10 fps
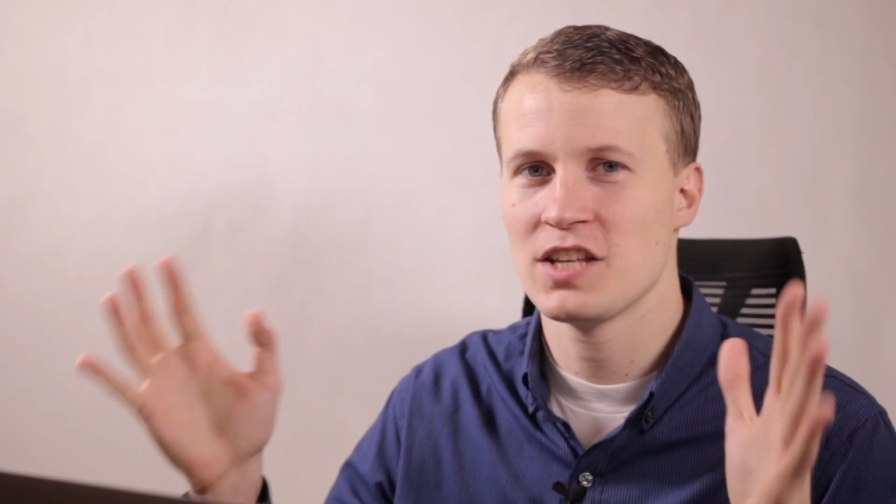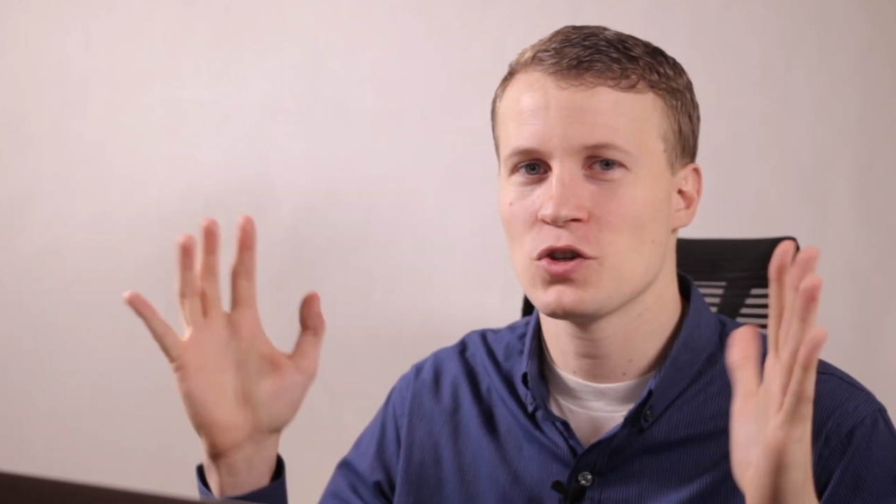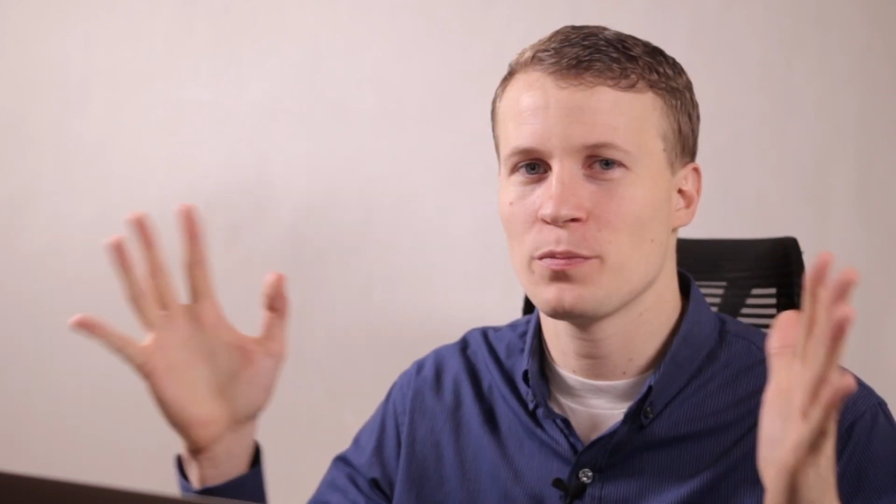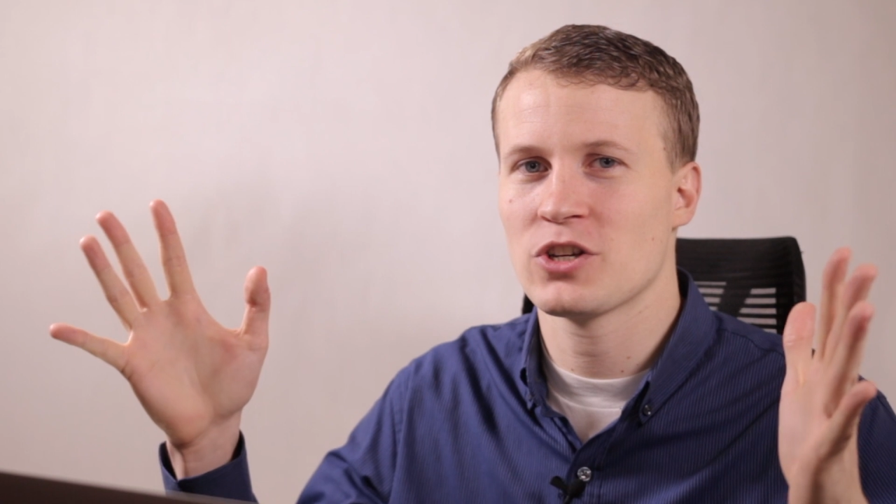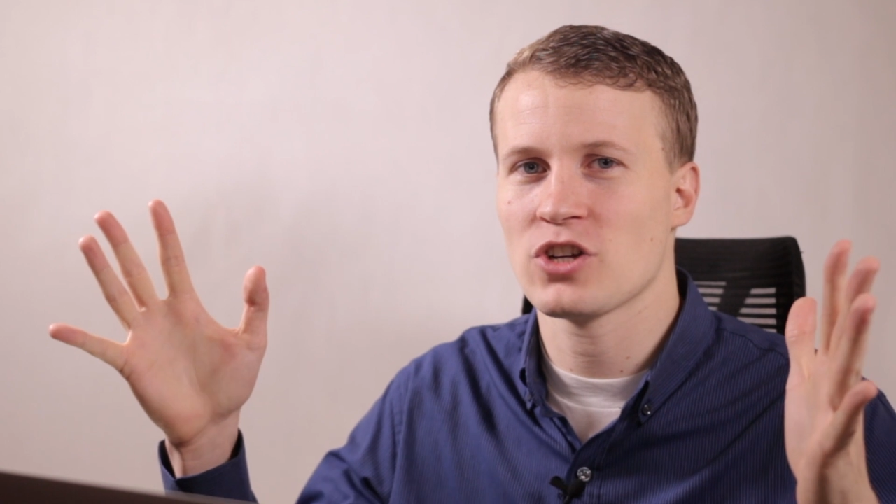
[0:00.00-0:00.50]
And
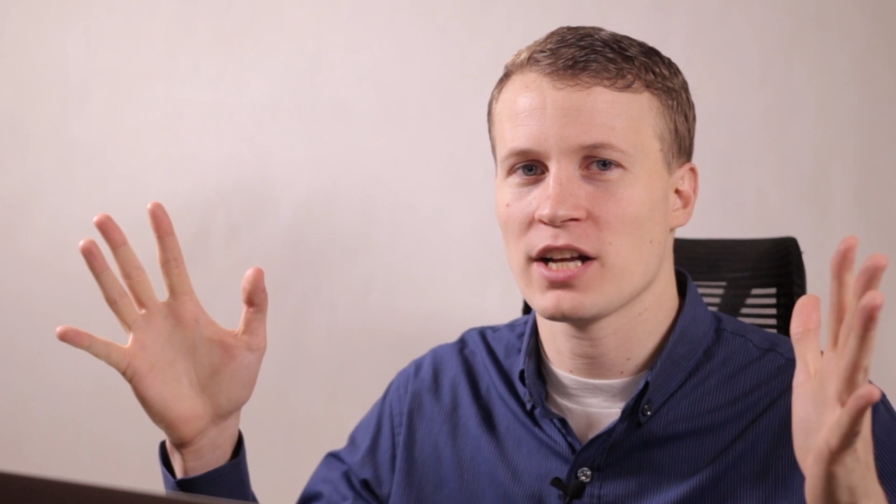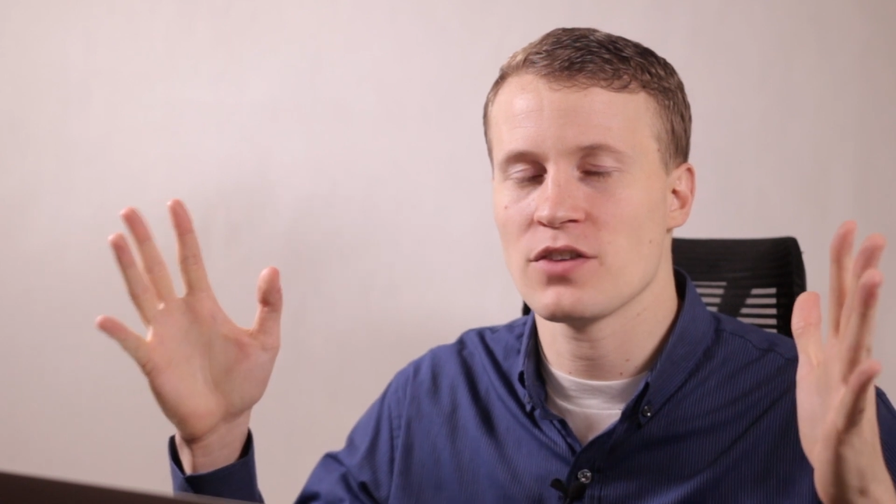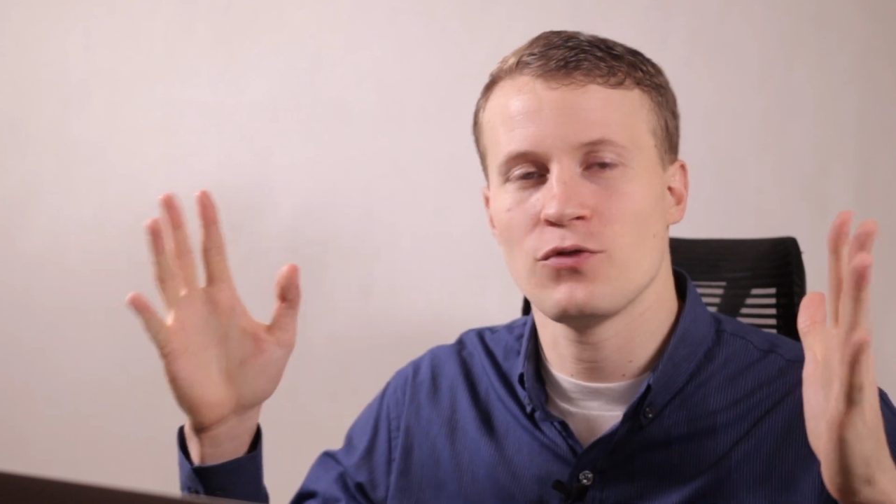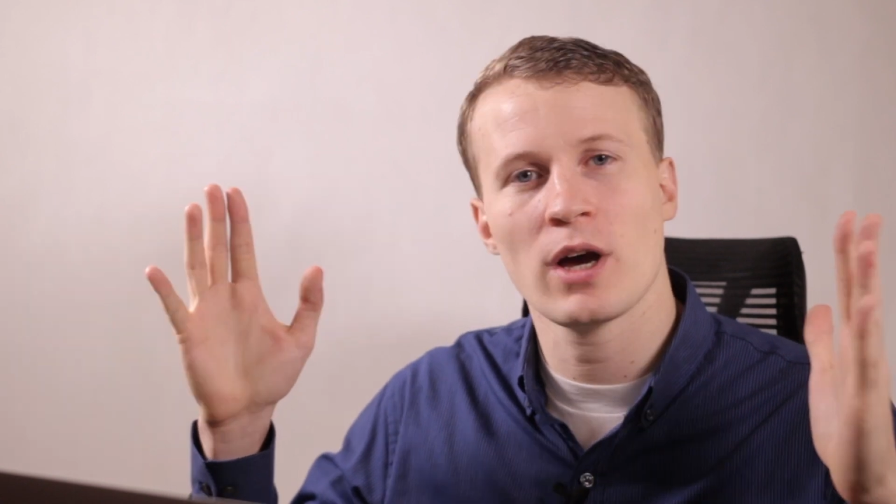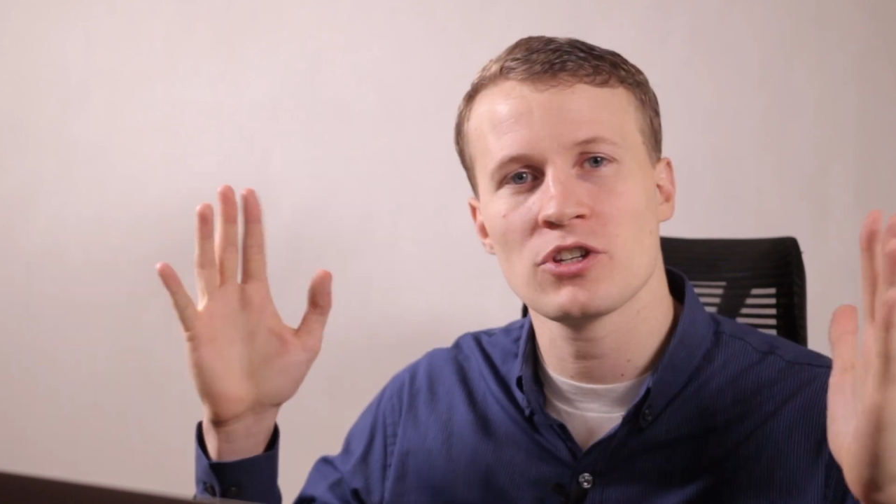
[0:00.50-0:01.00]
so big
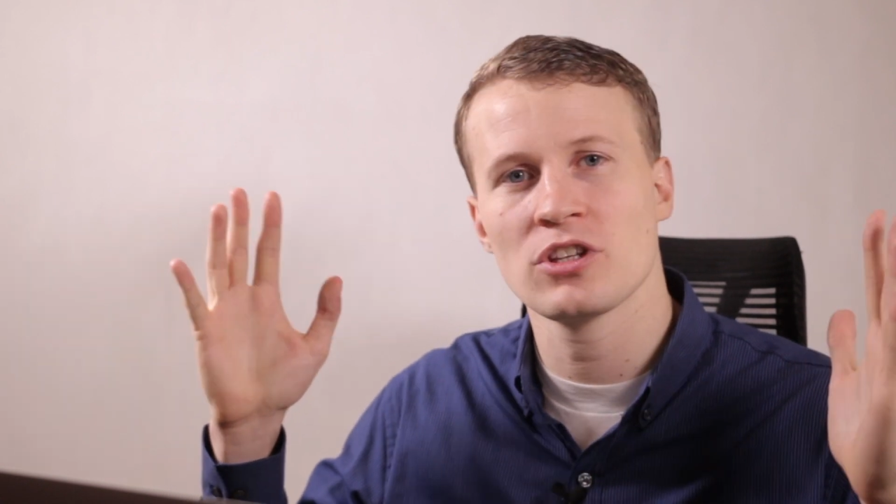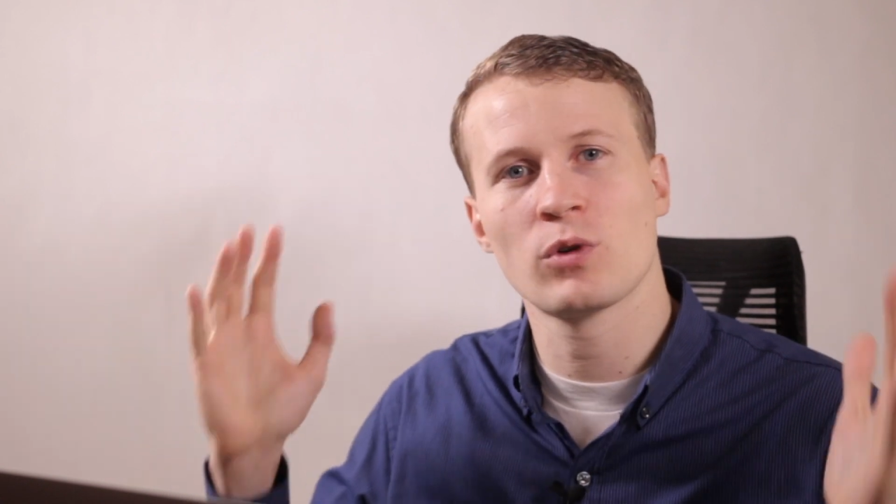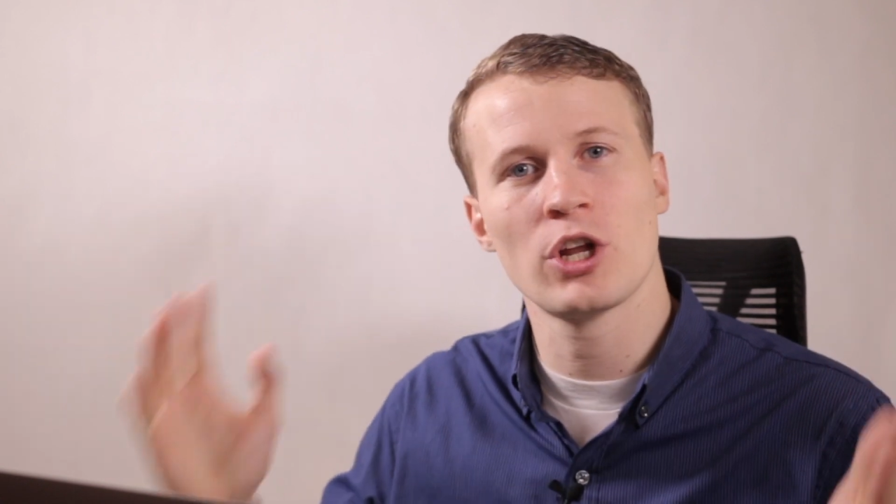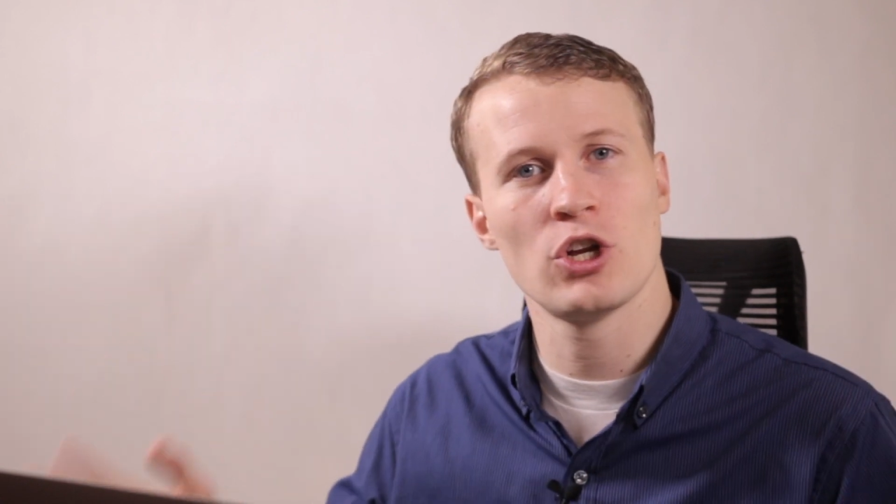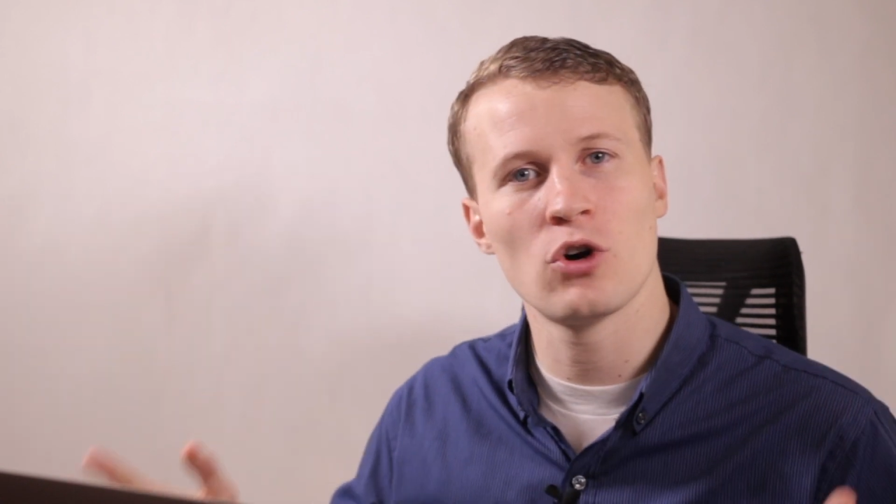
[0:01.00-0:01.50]
shots, if you actually
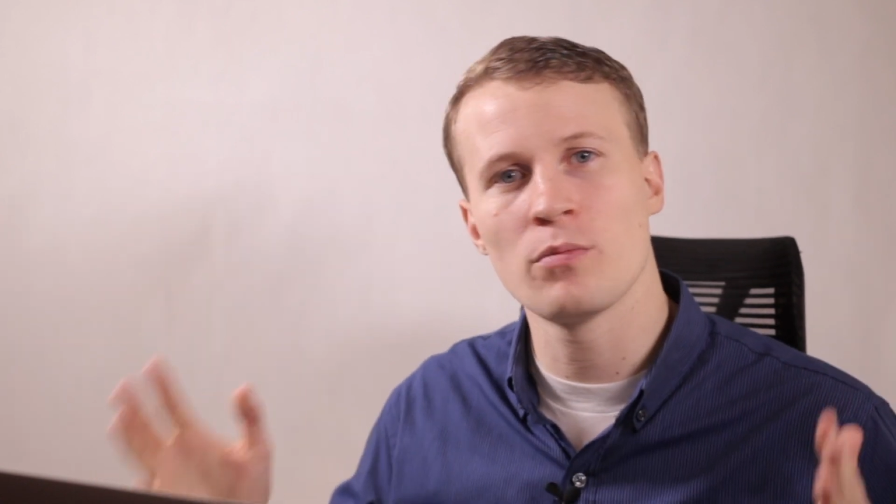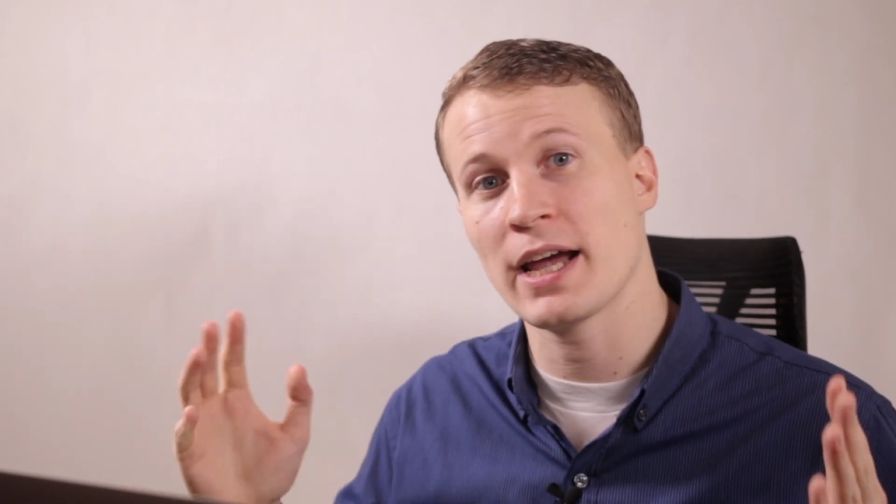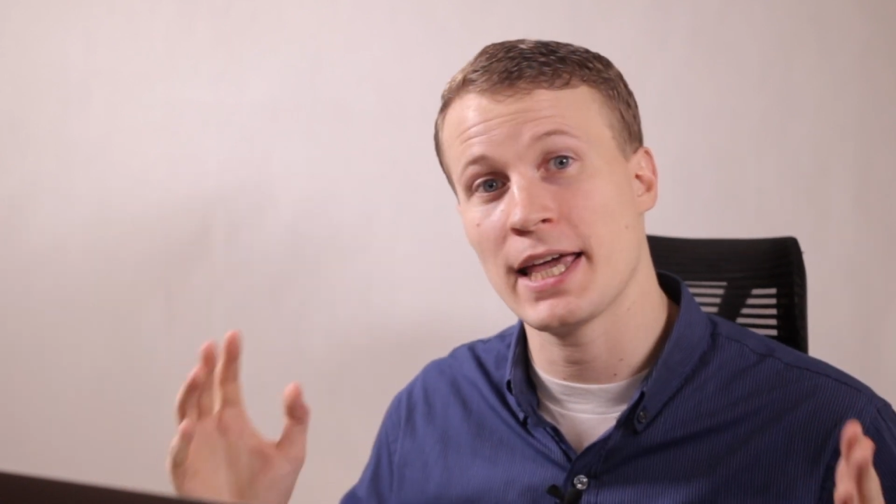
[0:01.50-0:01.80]
want to know my